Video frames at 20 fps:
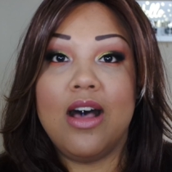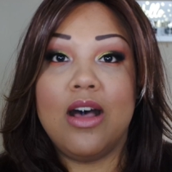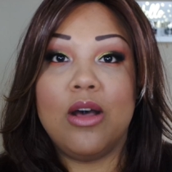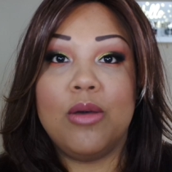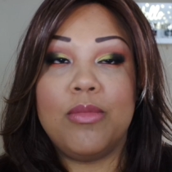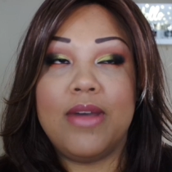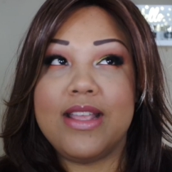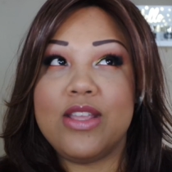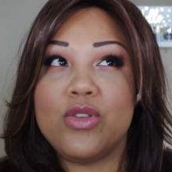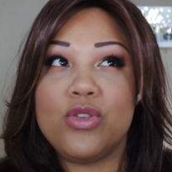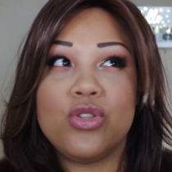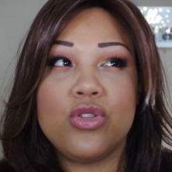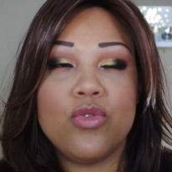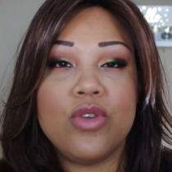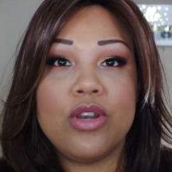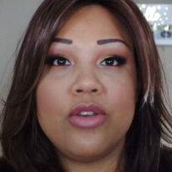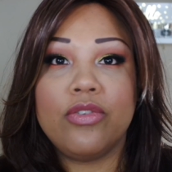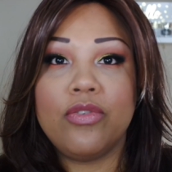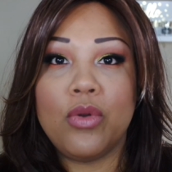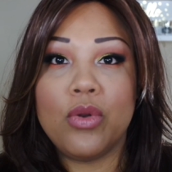I used
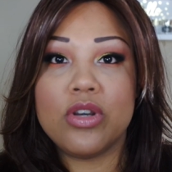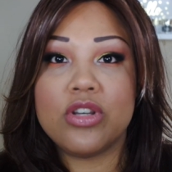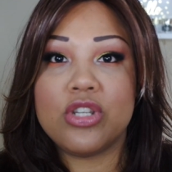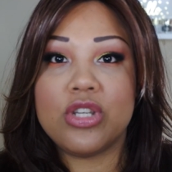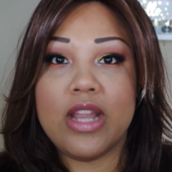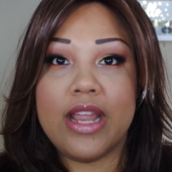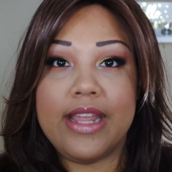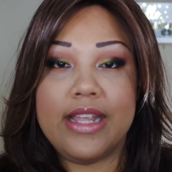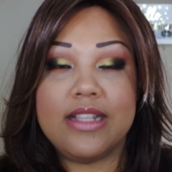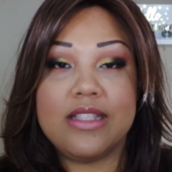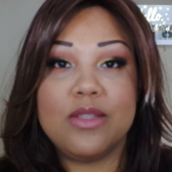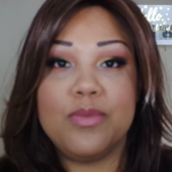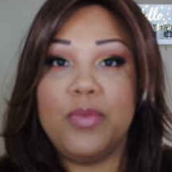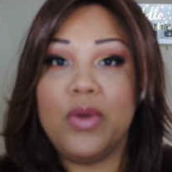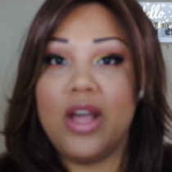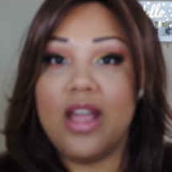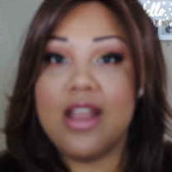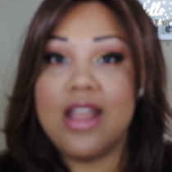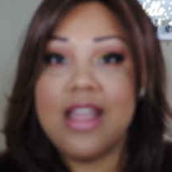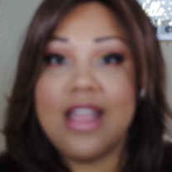3 to 4 shades,
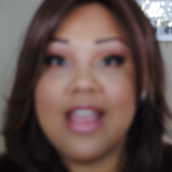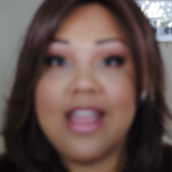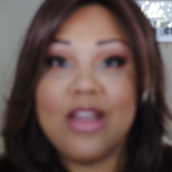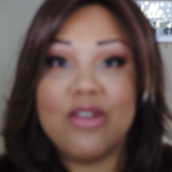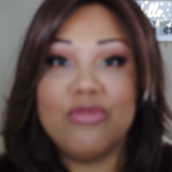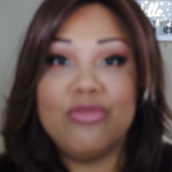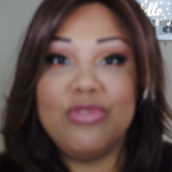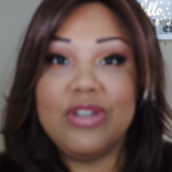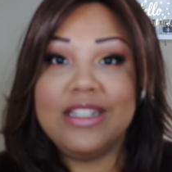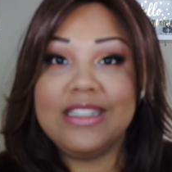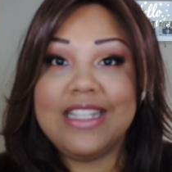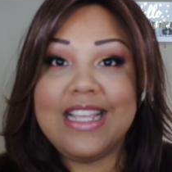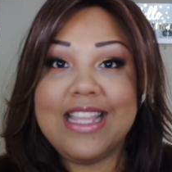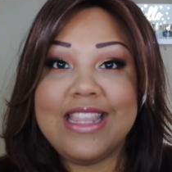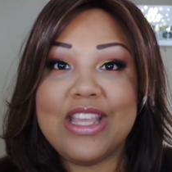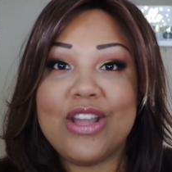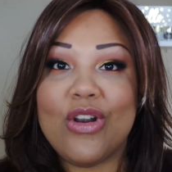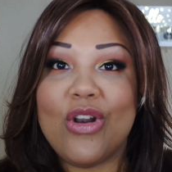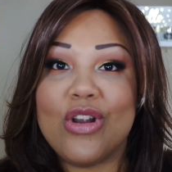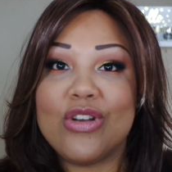but really
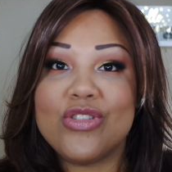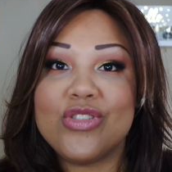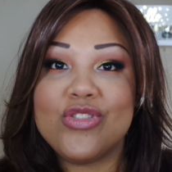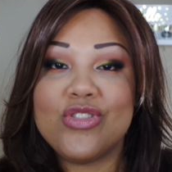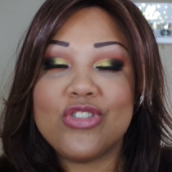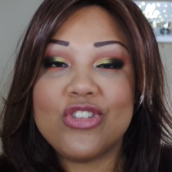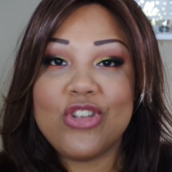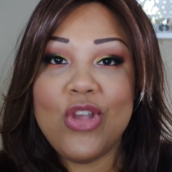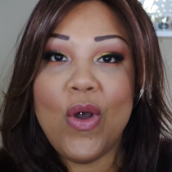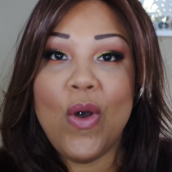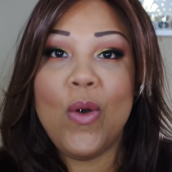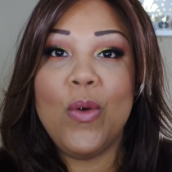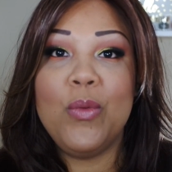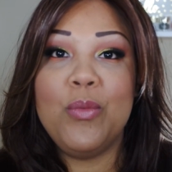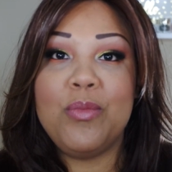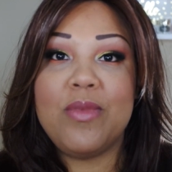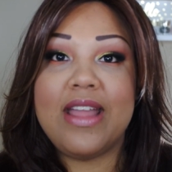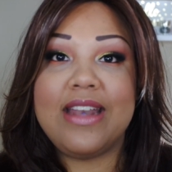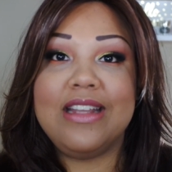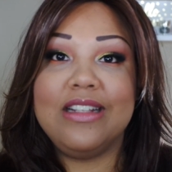there are so
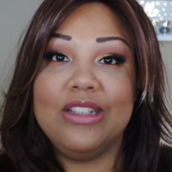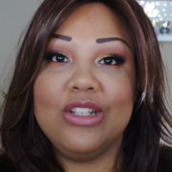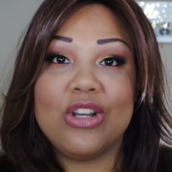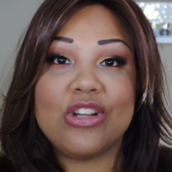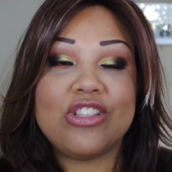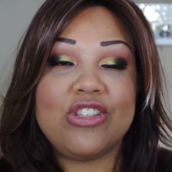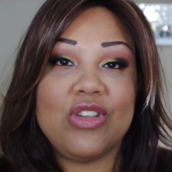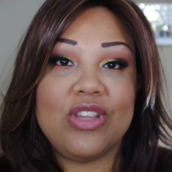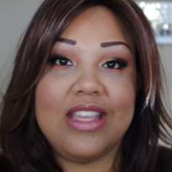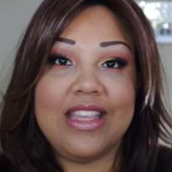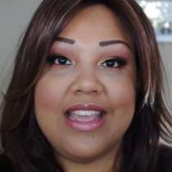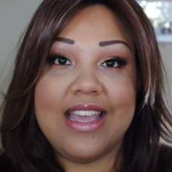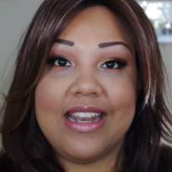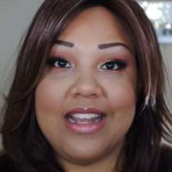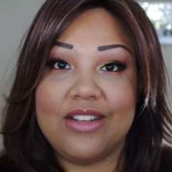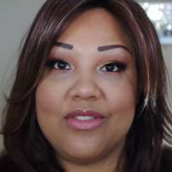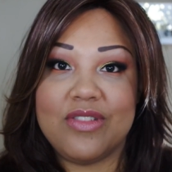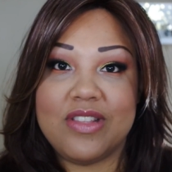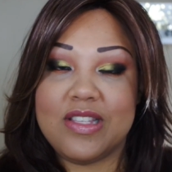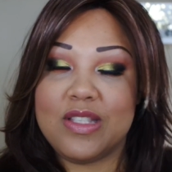many looks you can get
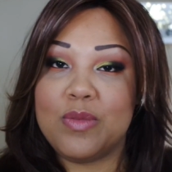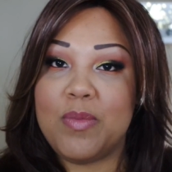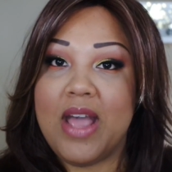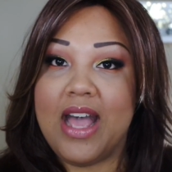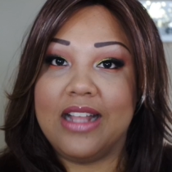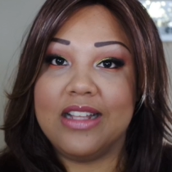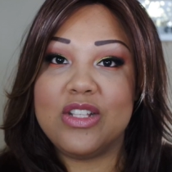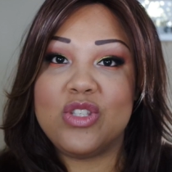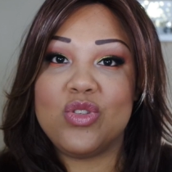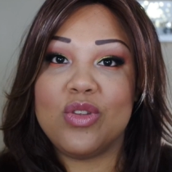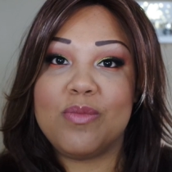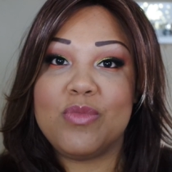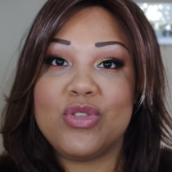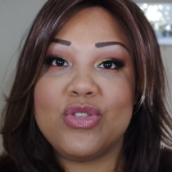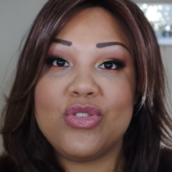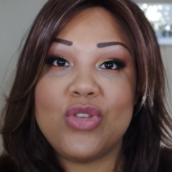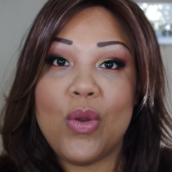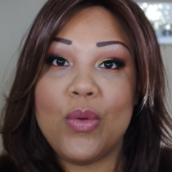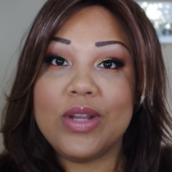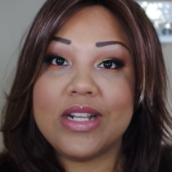out of this palette. So I'm
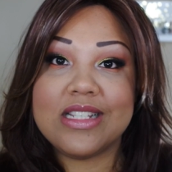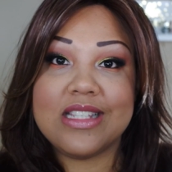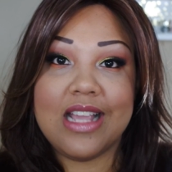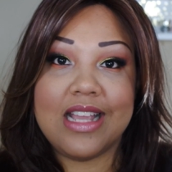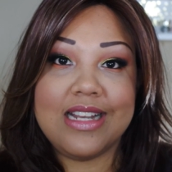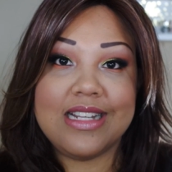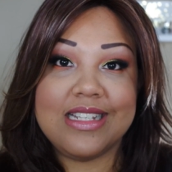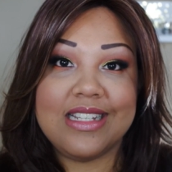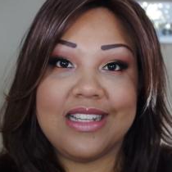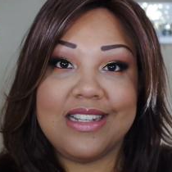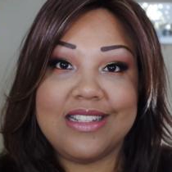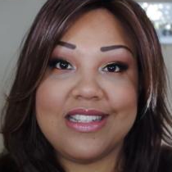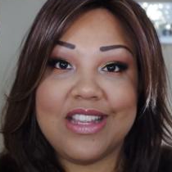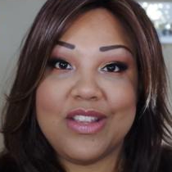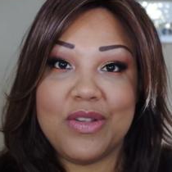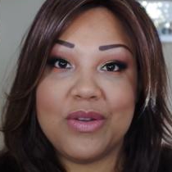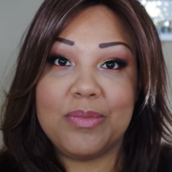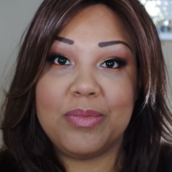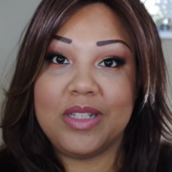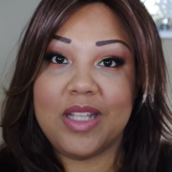so excited to
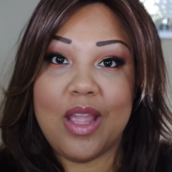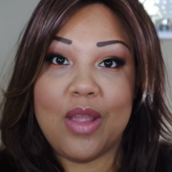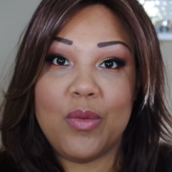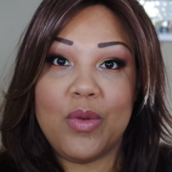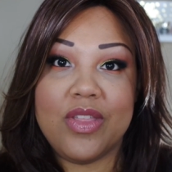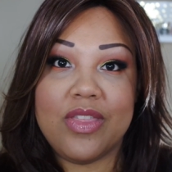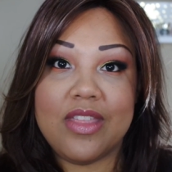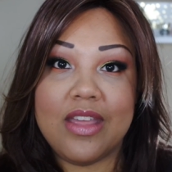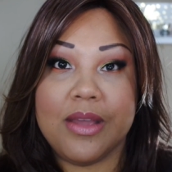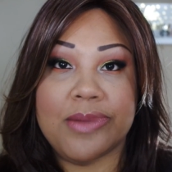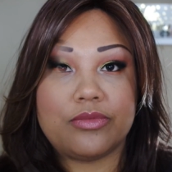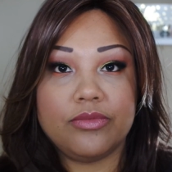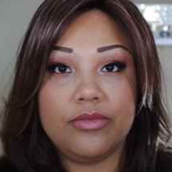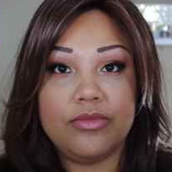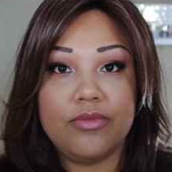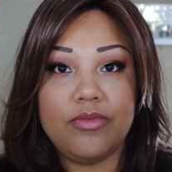continue to play with it.